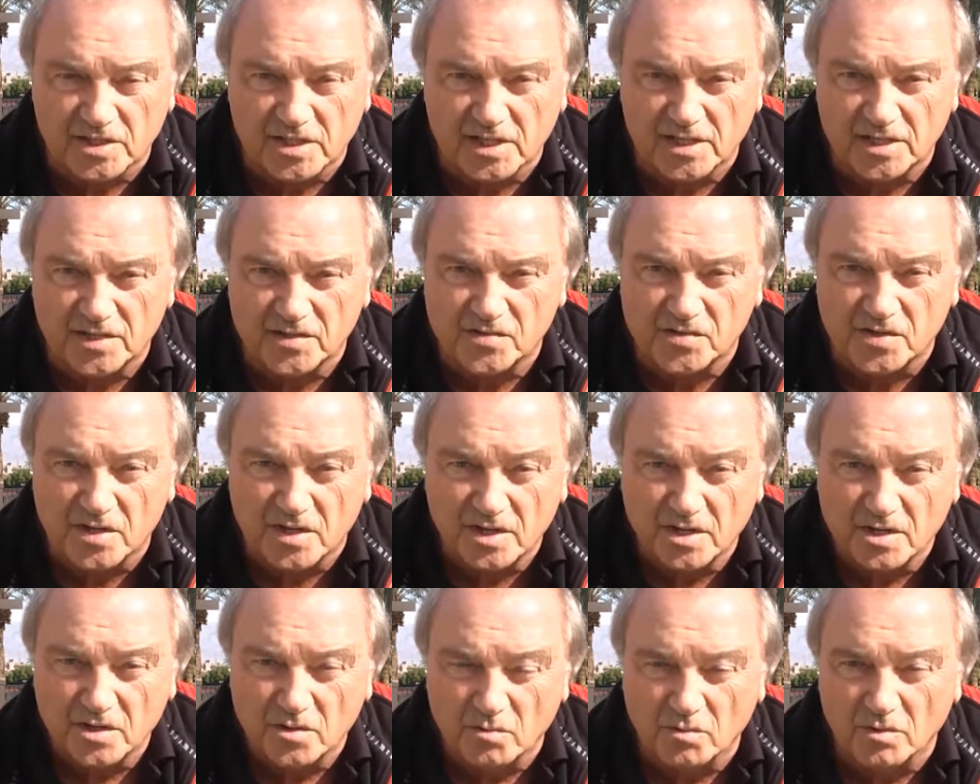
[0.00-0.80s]
days
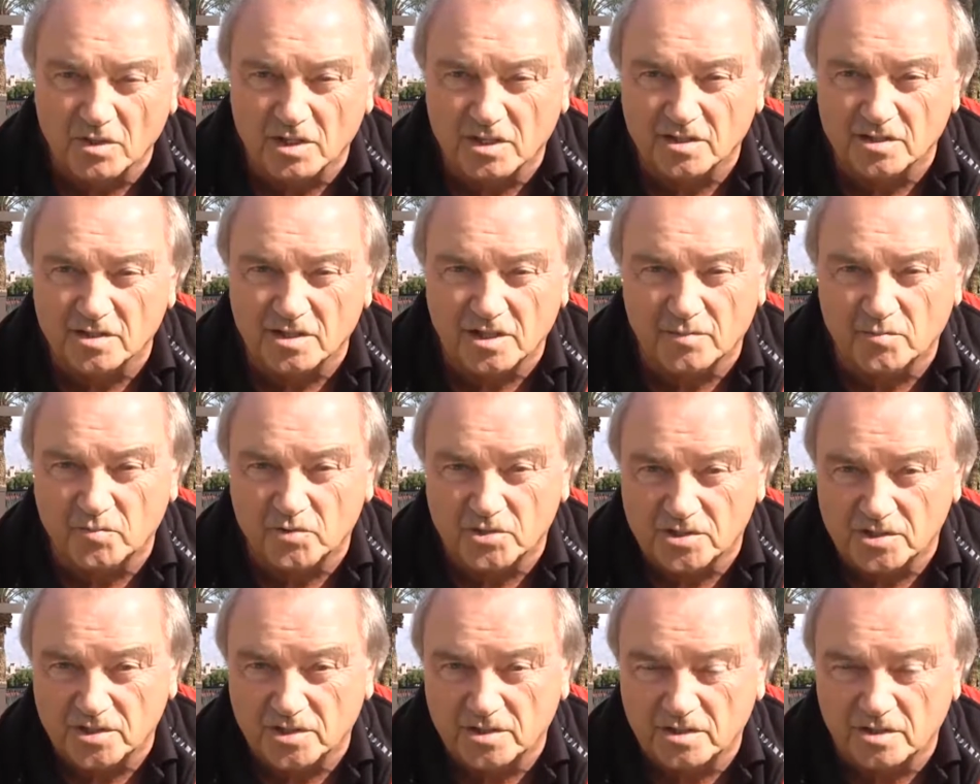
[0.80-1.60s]
where the
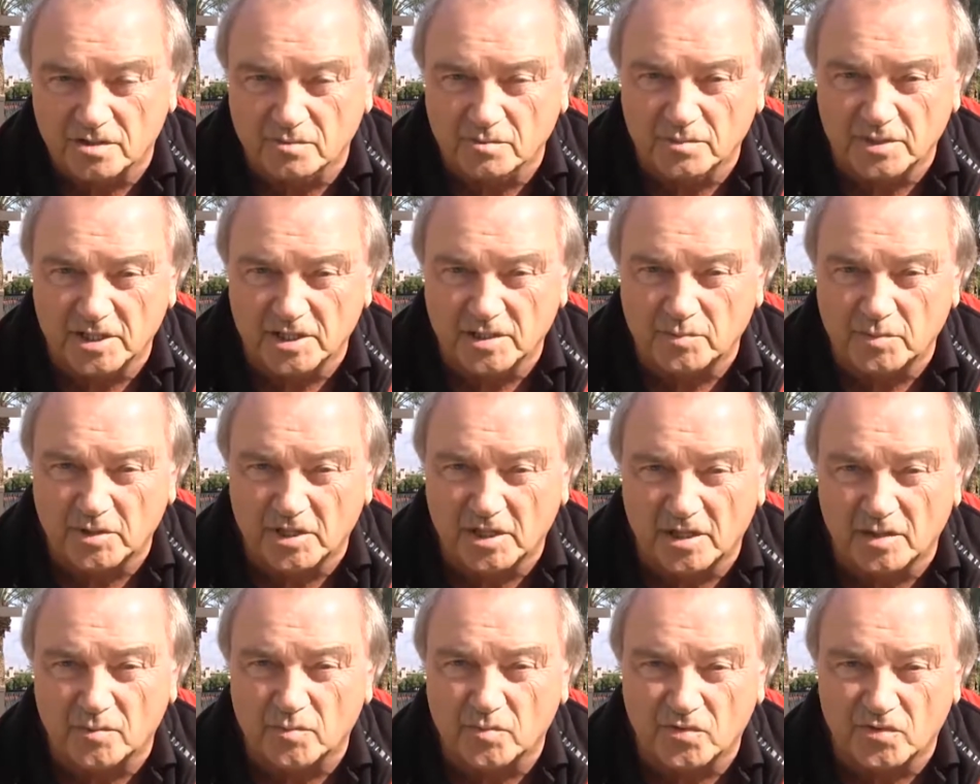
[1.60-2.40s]
temperature can be
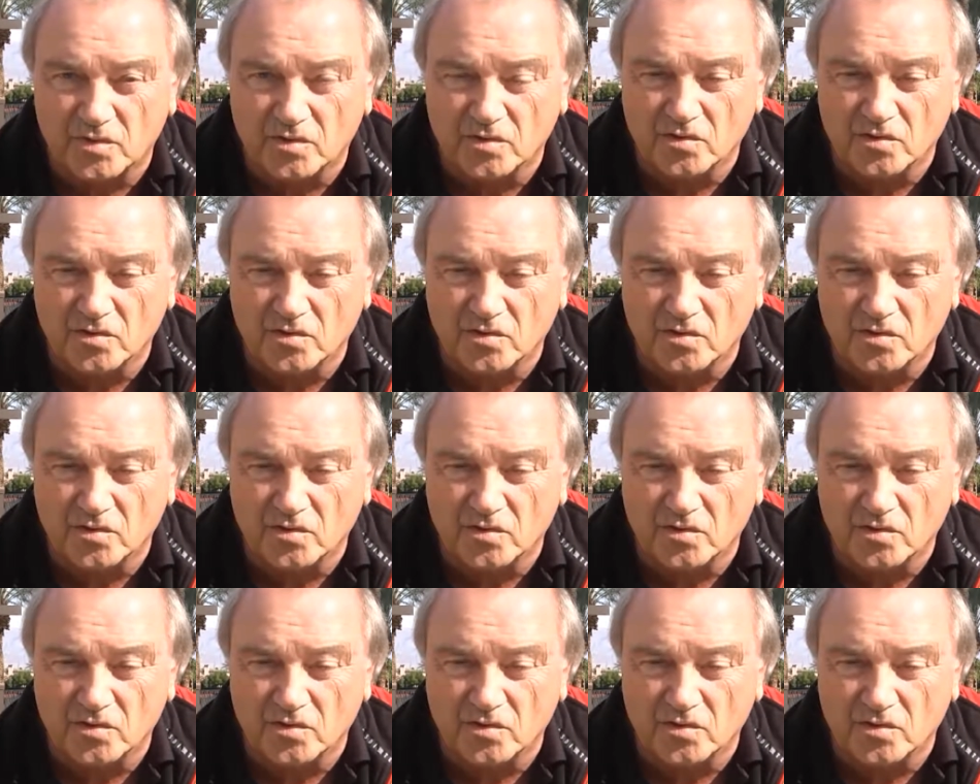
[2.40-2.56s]
perhaps